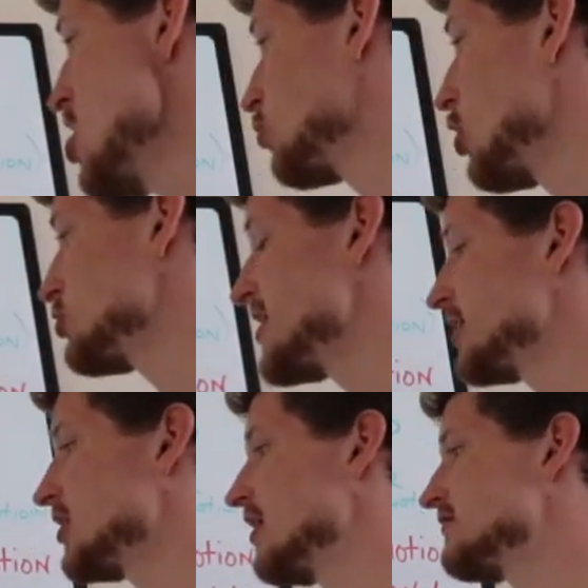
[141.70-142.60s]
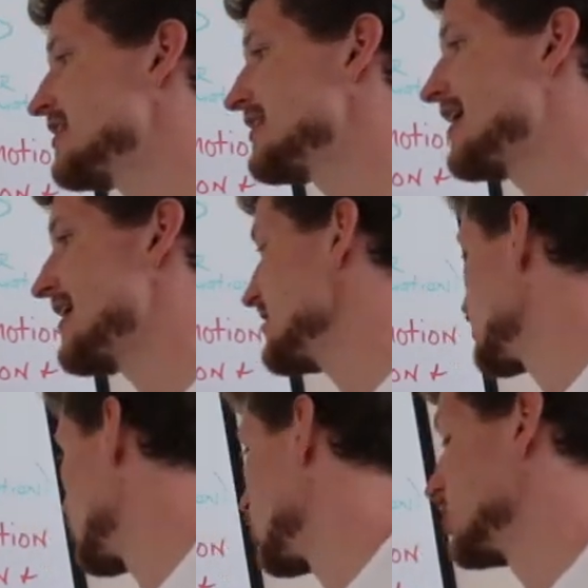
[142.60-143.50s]
Rotator cuff
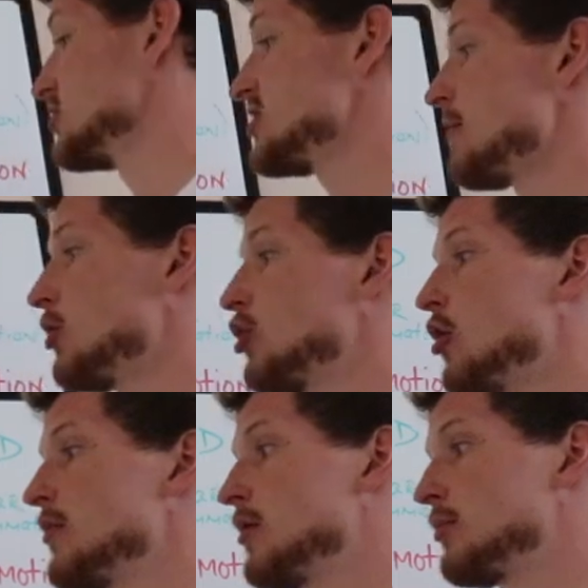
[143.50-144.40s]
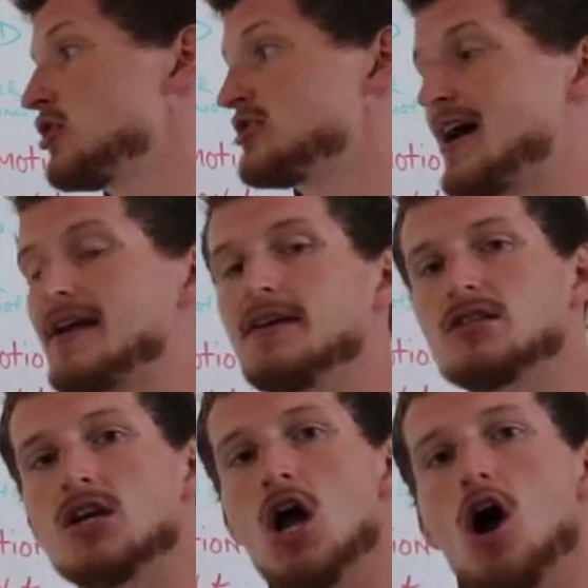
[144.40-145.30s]
tendonitis or subacromial
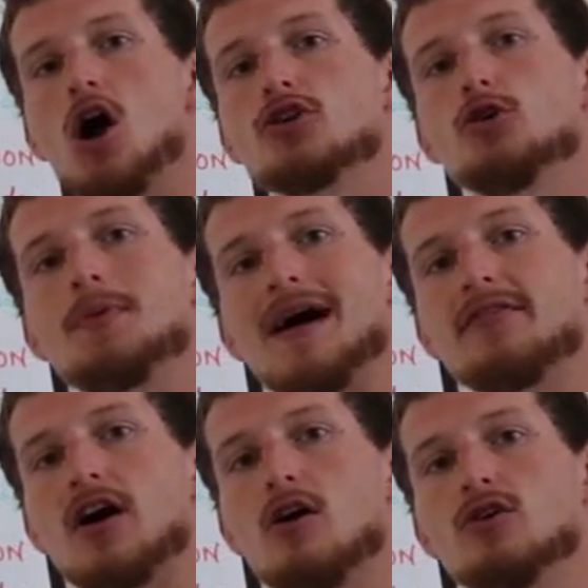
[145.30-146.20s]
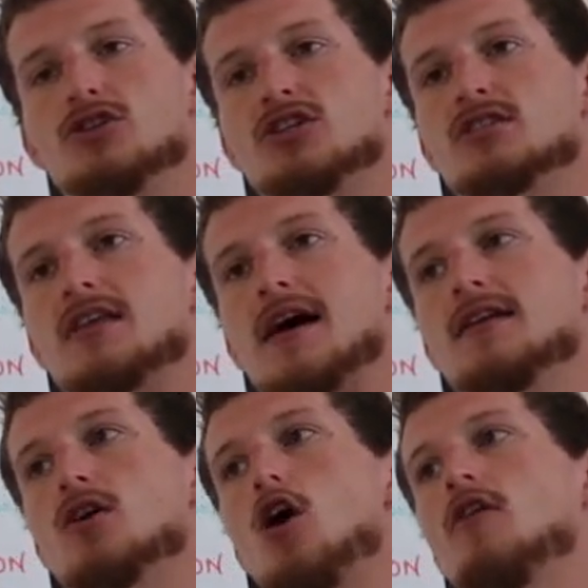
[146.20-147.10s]
bursitis are two pathologies
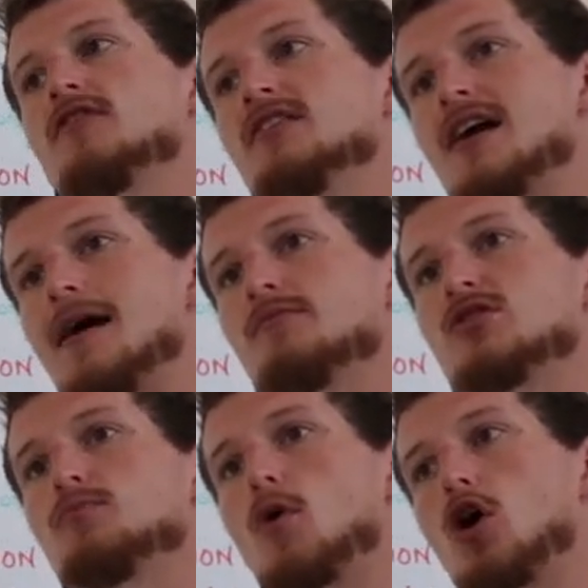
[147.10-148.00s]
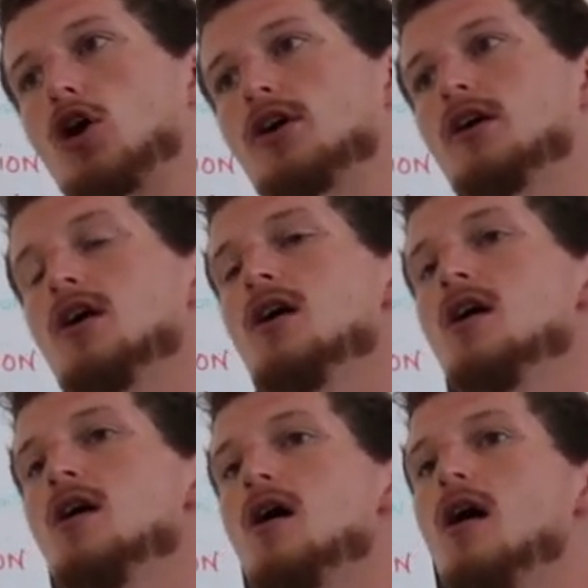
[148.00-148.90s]
that oftentimes spark
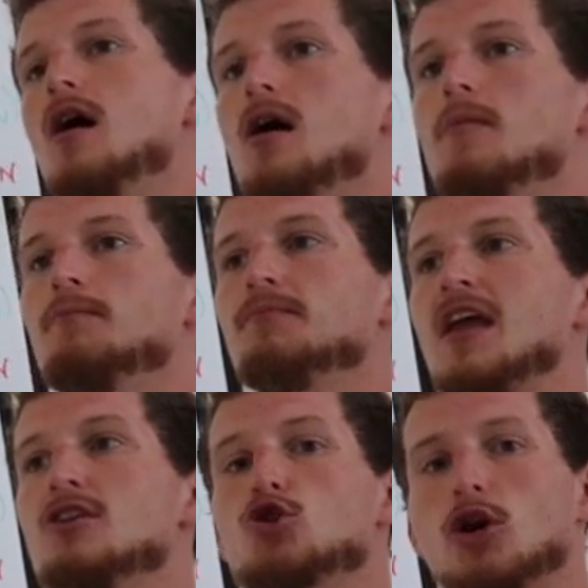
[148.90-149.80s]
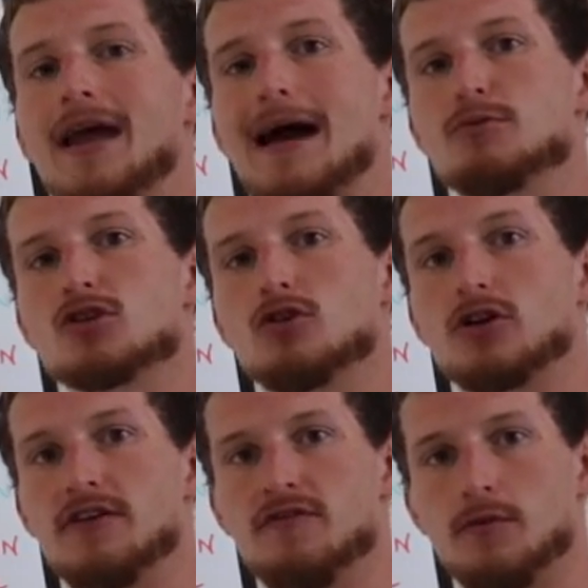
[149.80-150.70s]

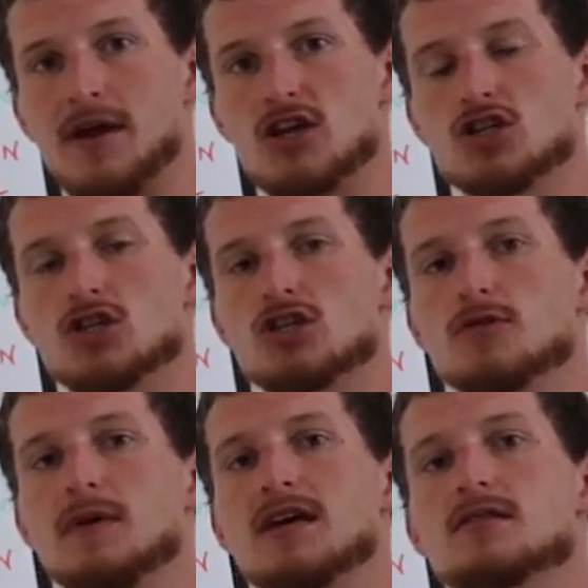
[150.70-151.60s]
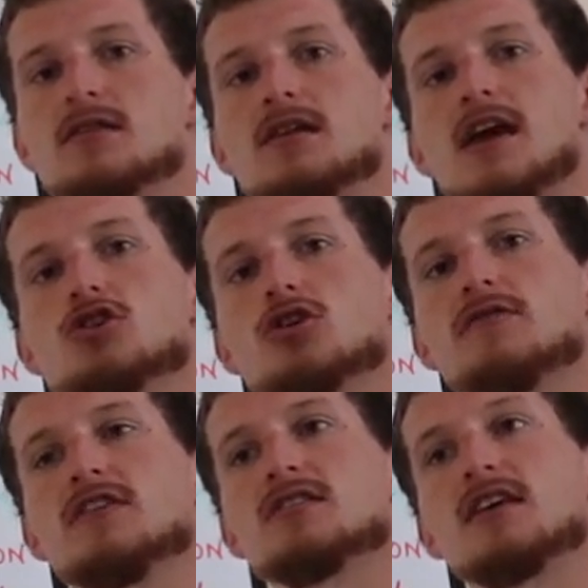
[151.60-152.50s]
intracapsular inflammation just because of the nature
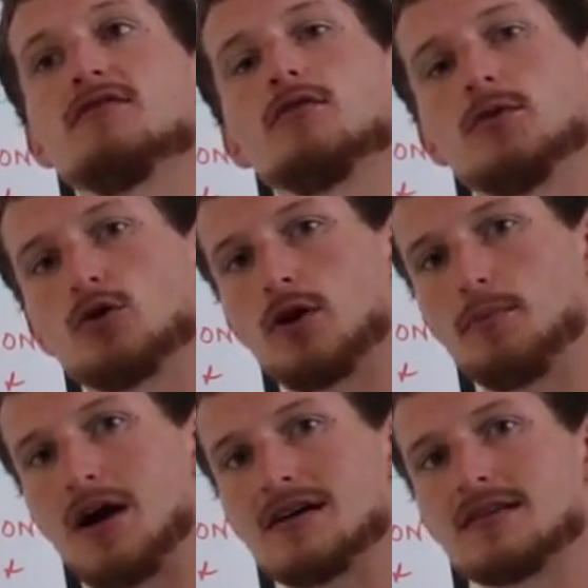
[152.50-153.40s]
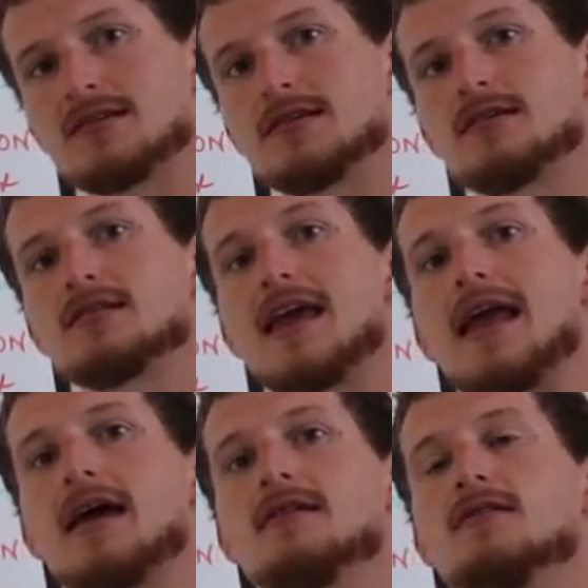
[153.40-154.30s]
of these inflammatory processes
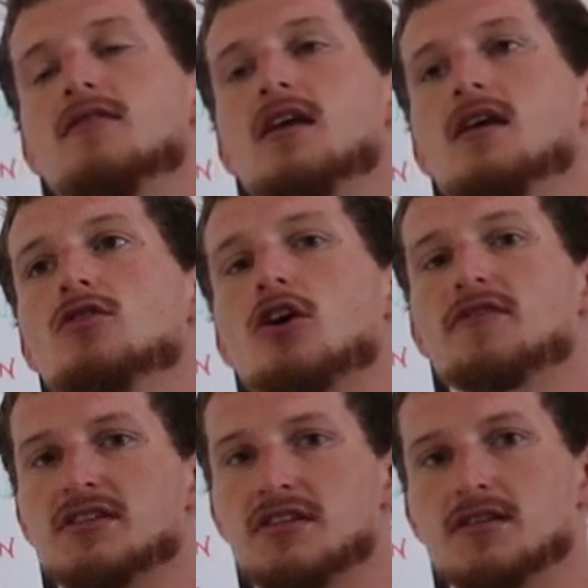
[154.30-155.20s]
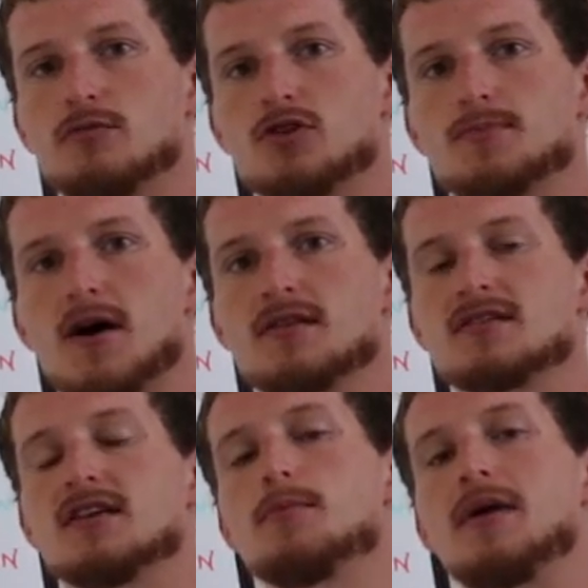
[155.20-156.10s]
and the nervous system
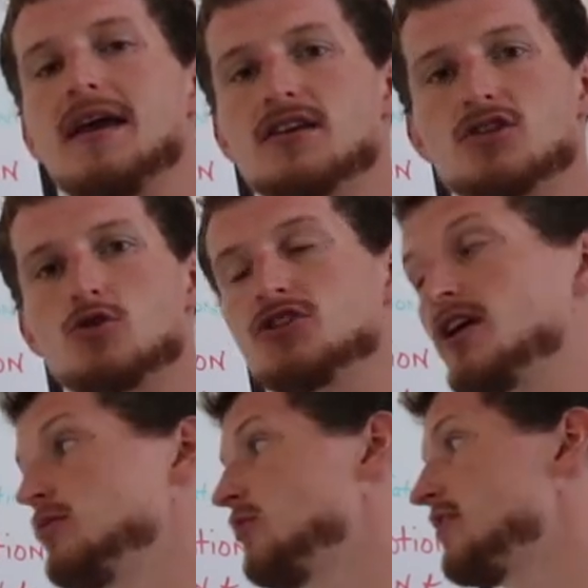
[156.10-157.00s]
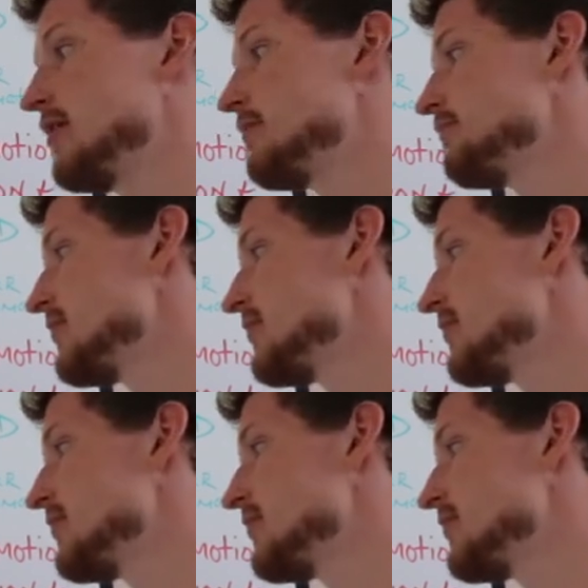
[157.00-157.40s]
response to the pain associated with them.